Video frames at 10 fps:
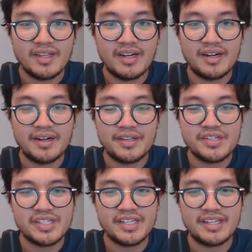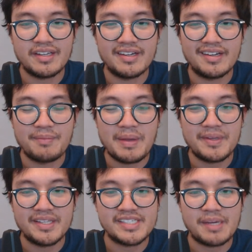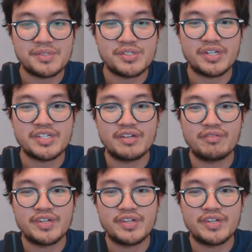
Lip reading: usually maybe in this type of structure,